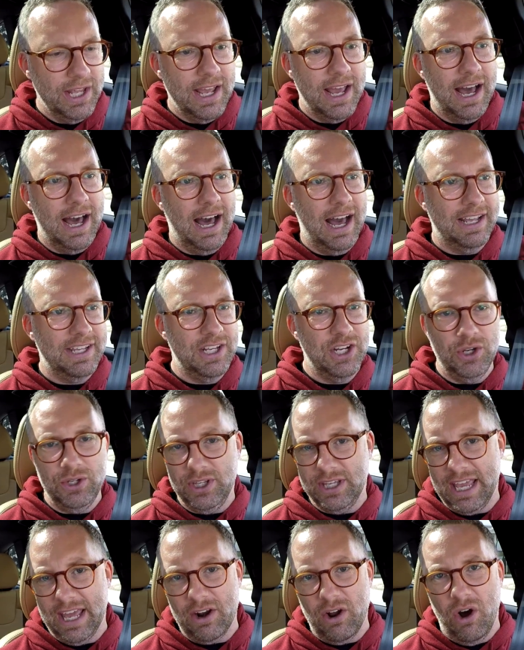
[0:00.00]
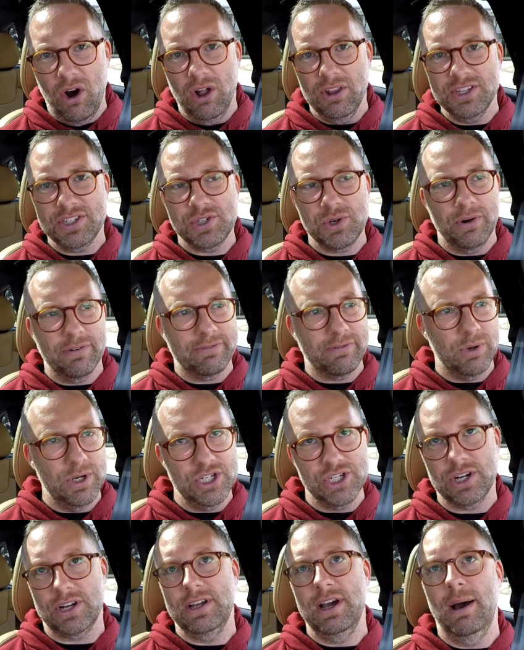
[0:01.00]
You get all the sort of
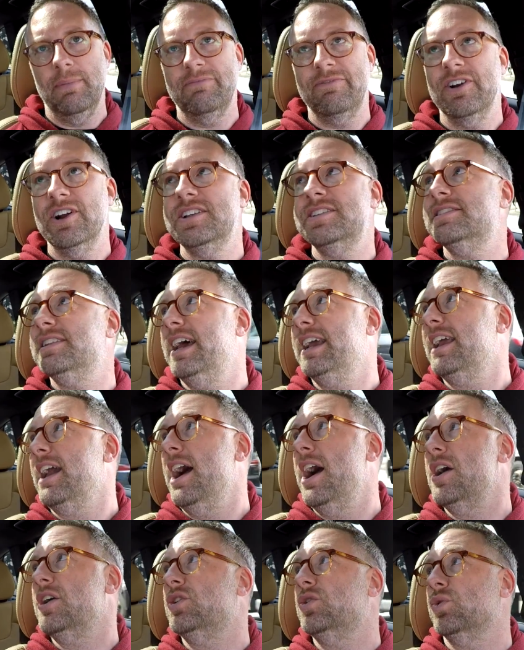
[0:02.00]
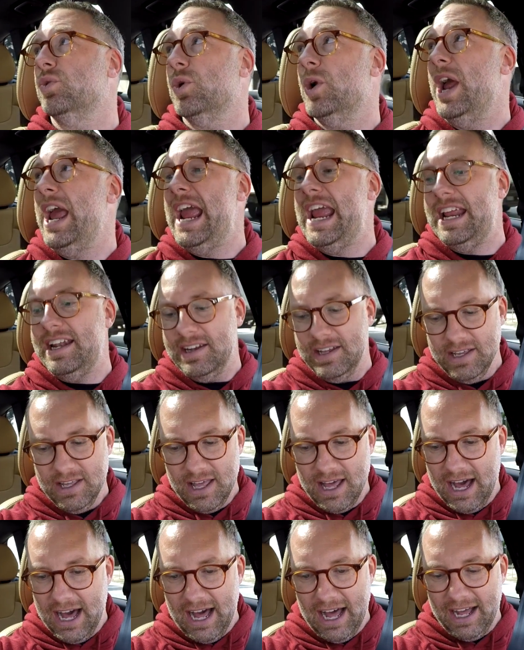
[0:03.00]
creature comforts, like a great
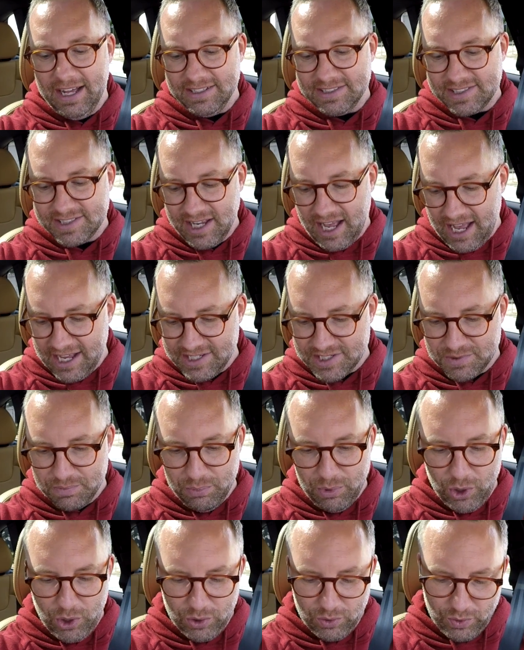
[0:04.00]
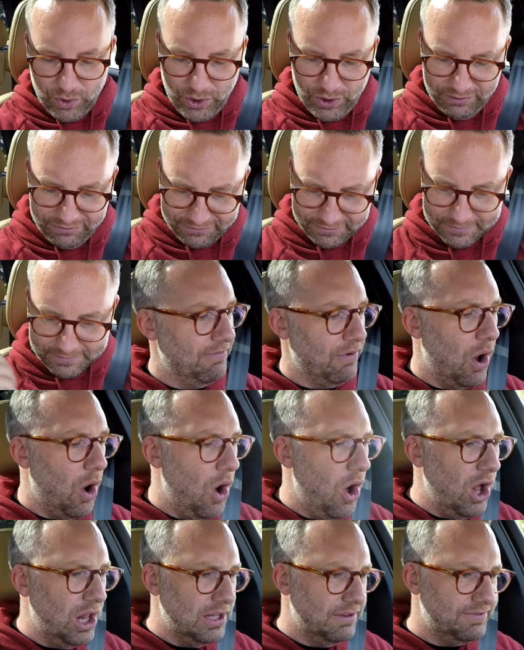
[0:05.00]
sized moonroof,
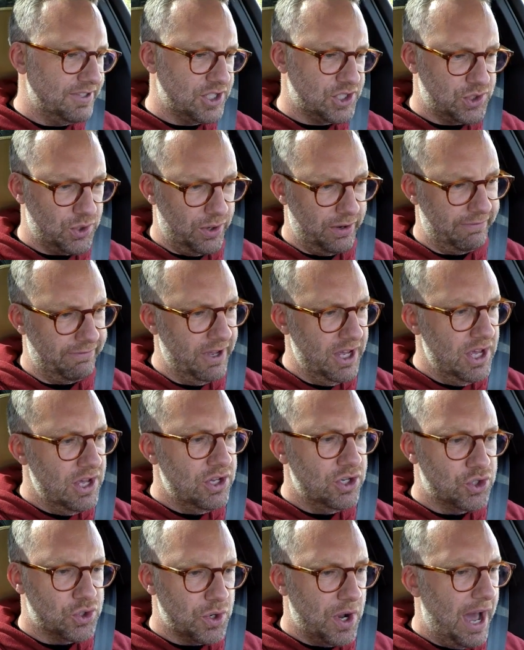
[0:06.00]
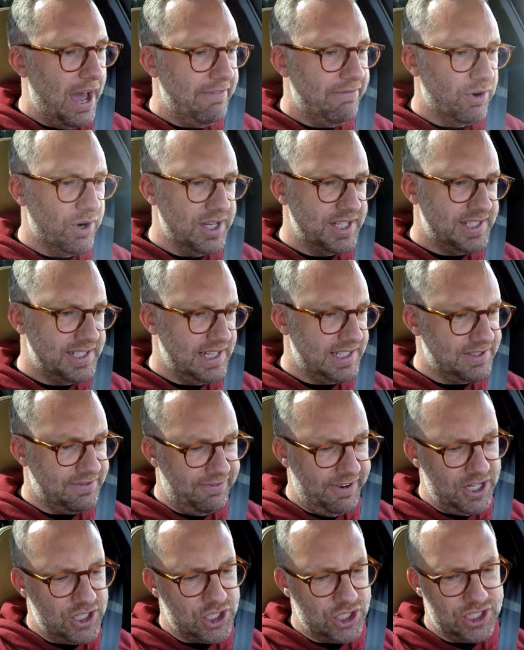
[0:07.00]
all of the sort of driver assist
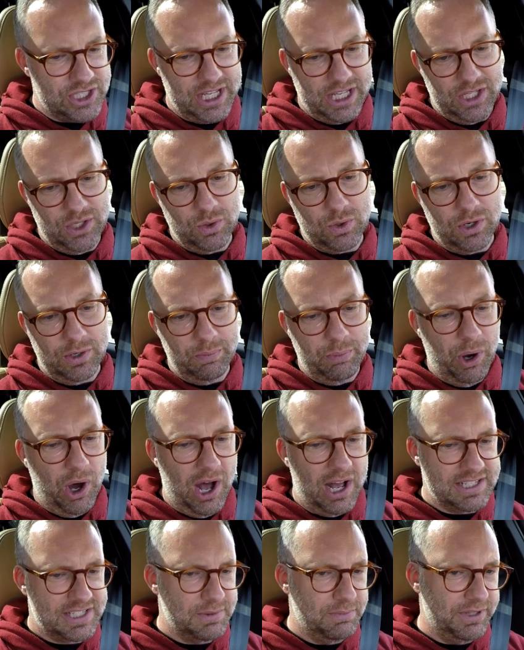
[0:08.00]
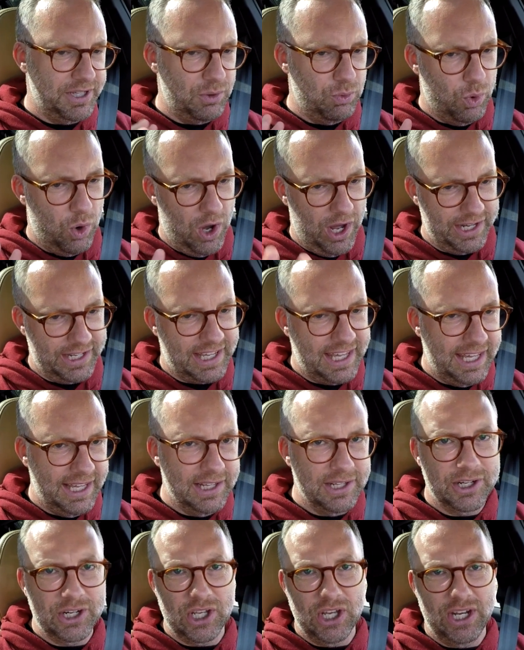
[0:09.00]
features that you could possibly want.
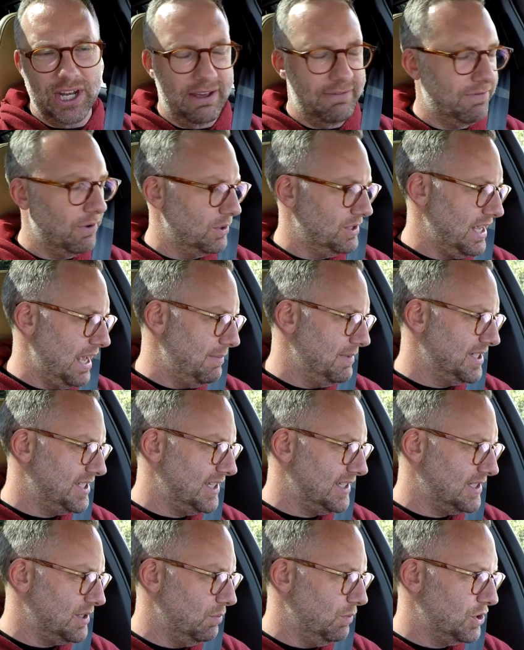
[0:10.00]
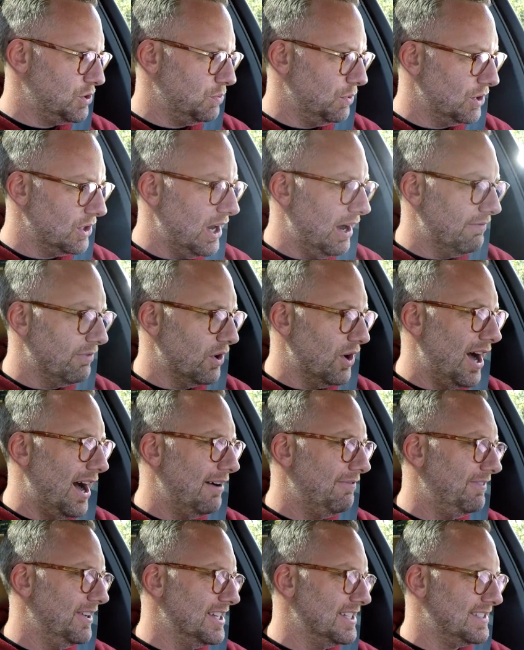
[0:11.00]
Killer good infotainment system, which we'll cover
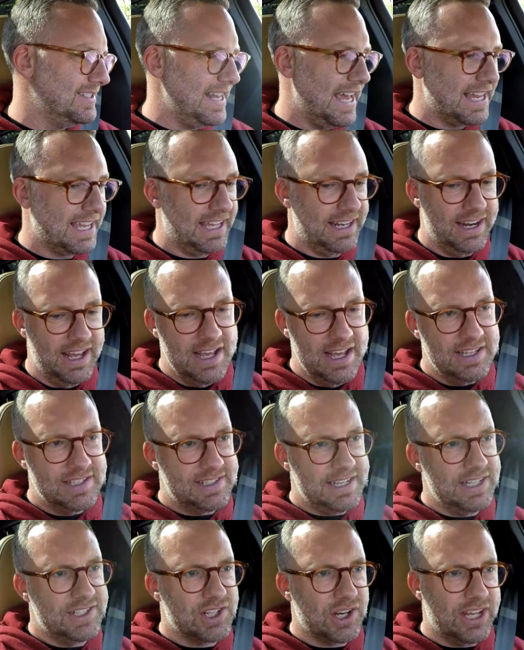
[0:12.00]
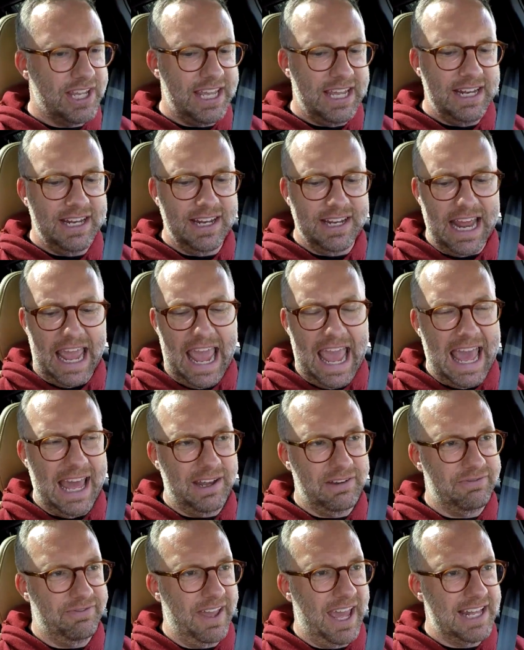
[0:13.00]
off in a second. Seats are heated
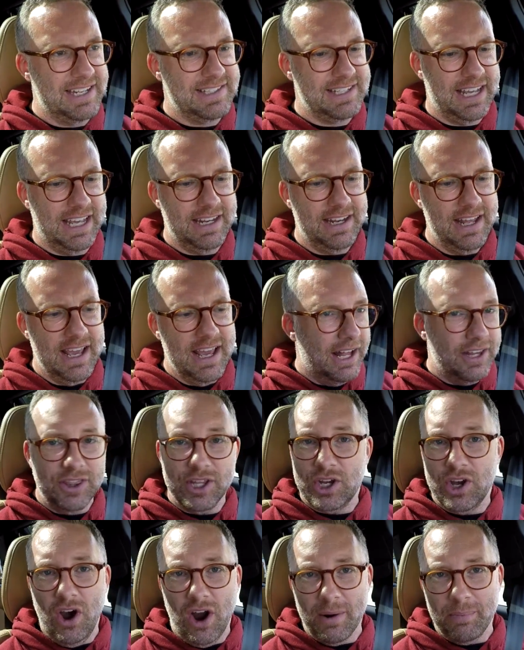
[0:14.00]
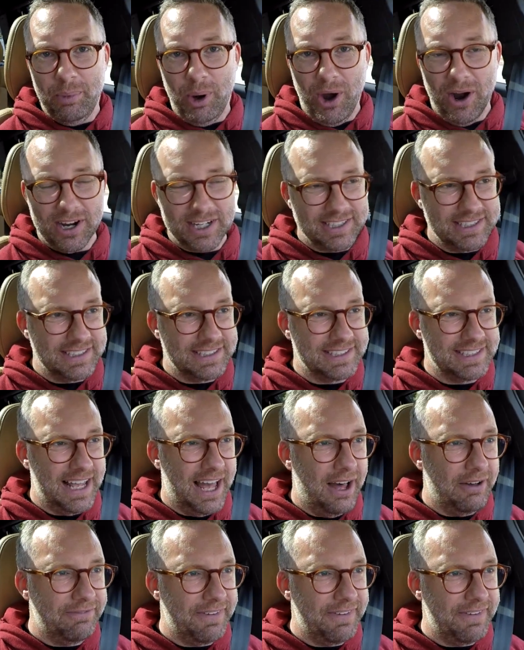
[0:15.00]
and vented. The car parks itself,